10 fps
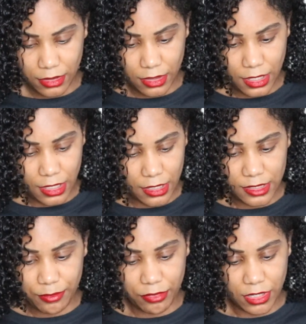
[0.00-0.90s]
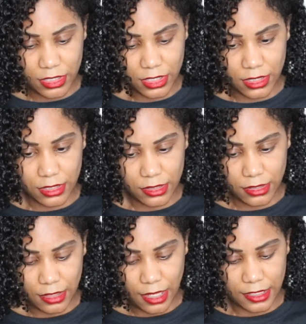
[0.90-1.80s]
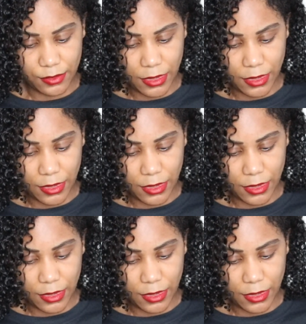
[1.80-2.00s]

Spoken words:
these brushes as